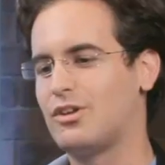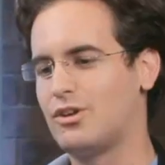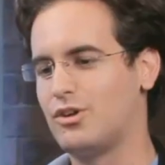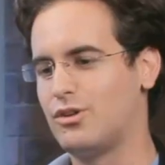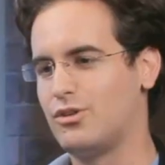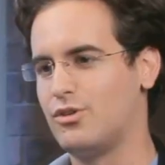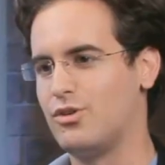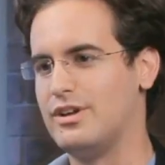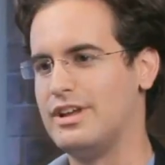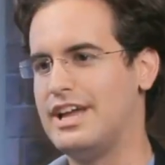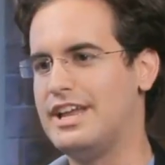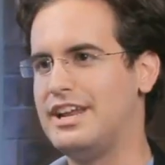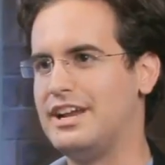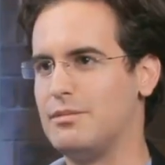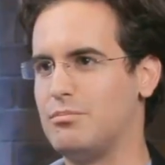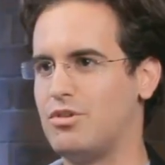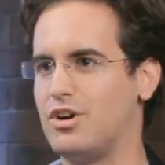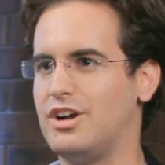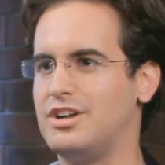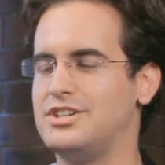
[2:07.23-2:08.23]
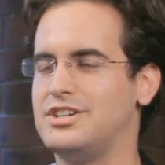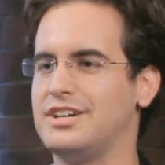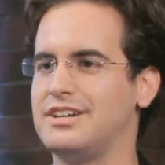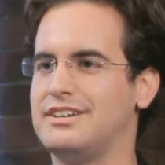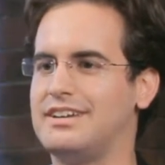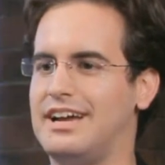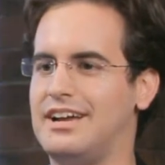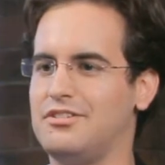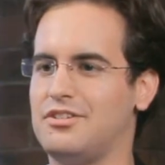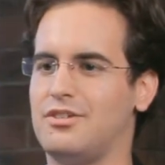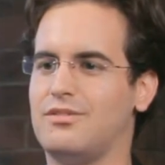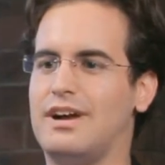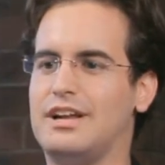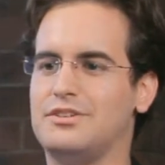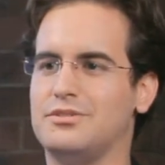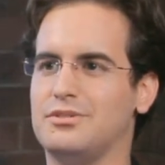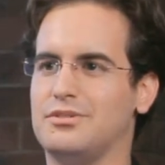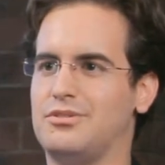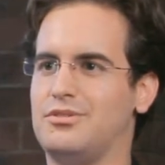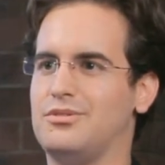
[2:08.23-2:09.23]
creating a project as a
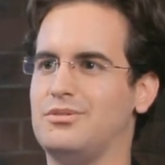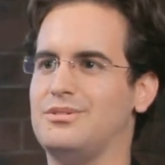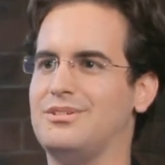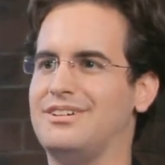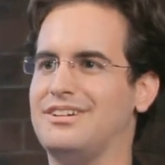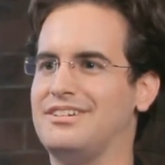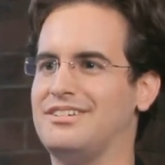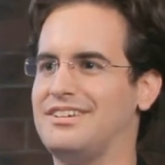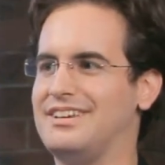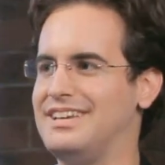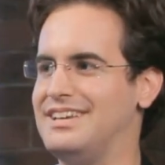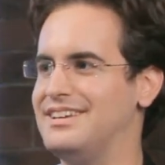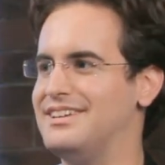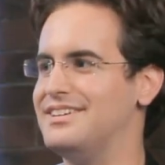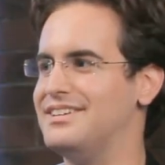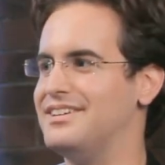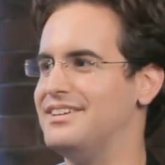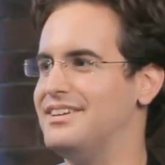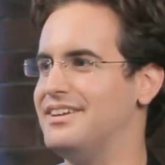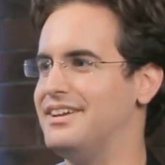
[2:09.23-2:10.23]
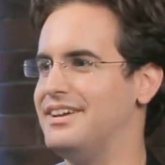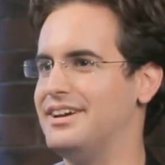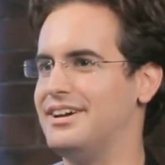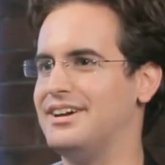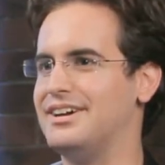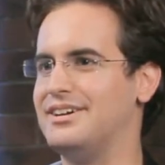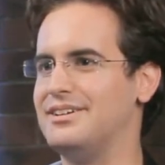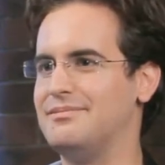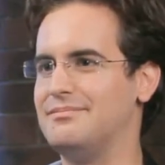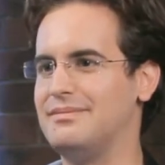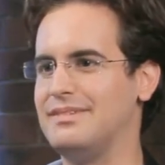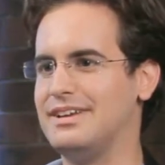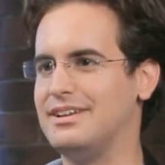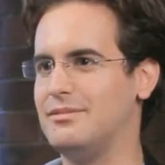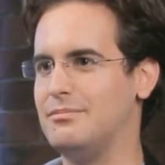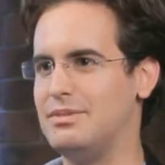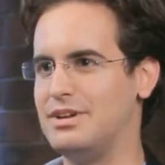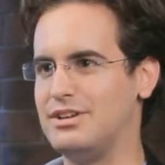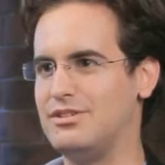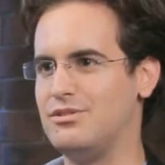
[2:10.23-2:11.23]
graduate student in
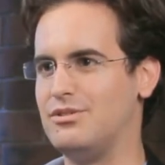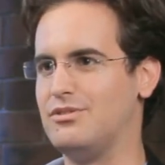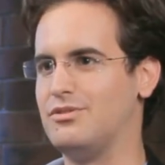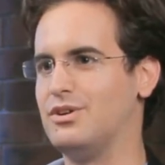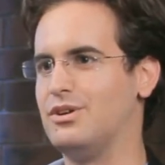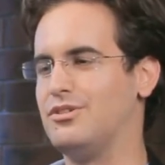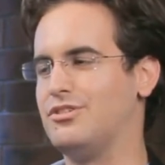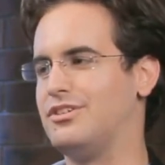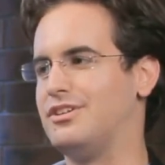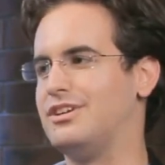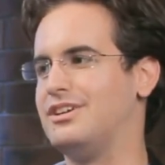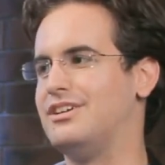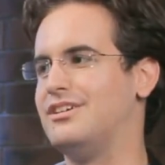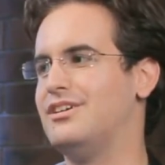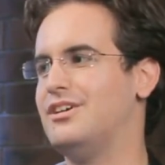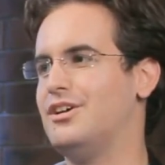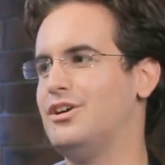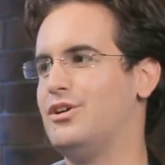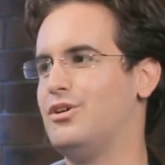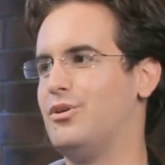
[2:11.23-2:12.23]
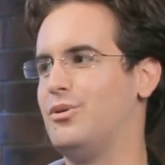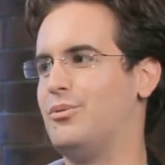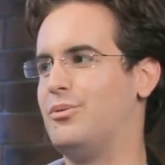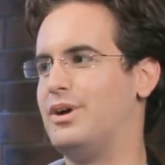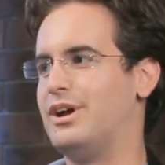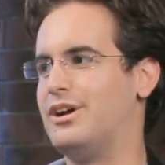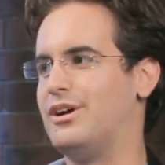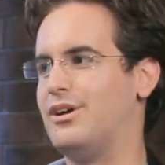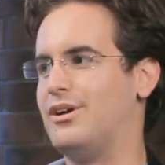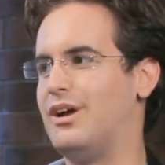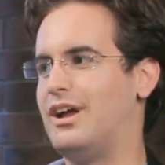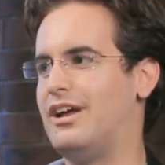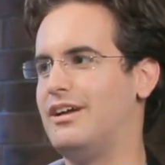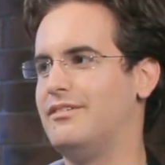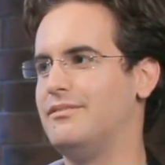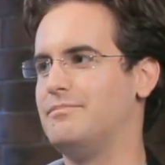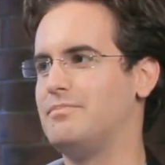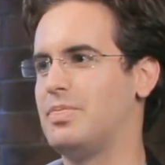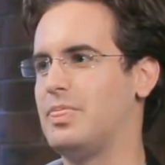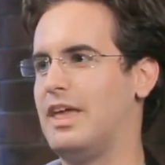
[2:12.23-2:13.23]
a big university, where
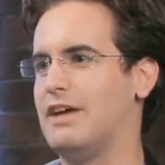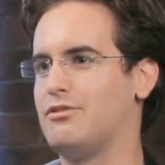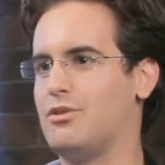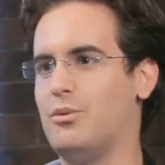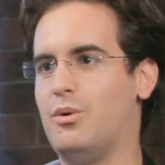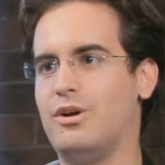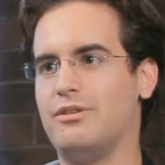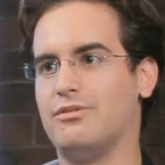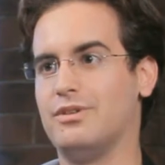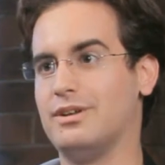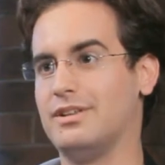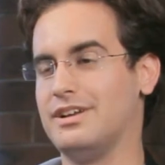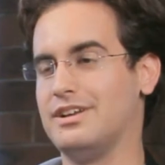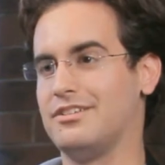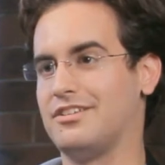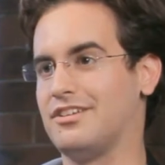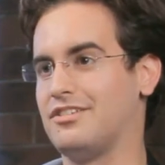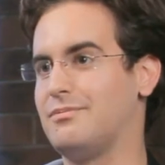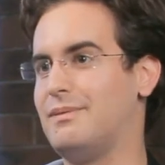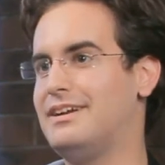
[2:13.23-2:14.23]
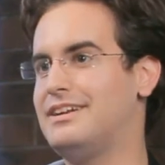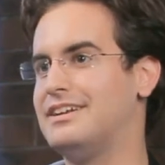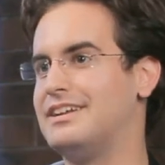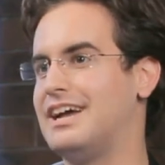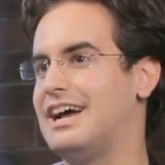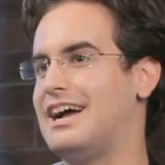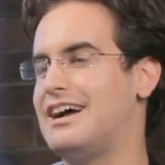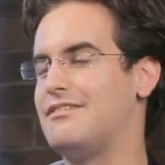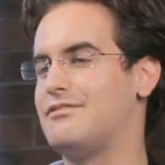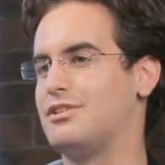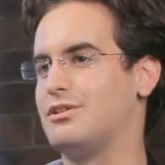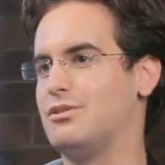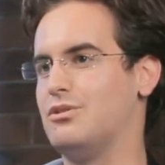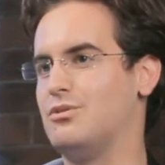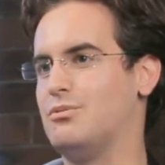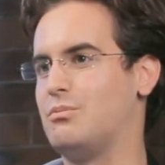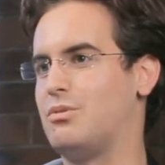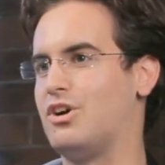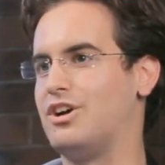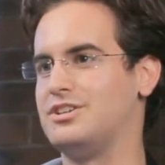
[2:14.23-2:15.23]
everyone really is expected to have their
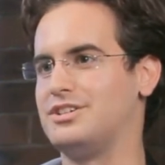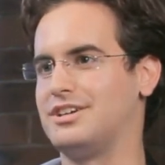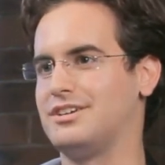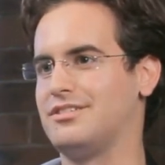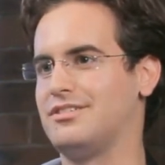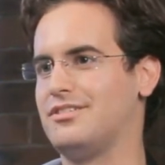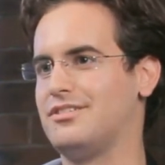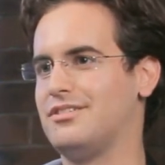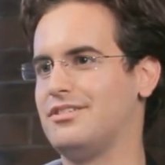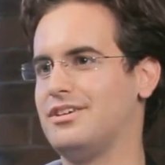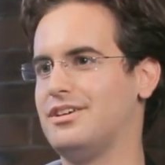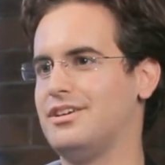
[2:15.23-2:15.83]
own projects.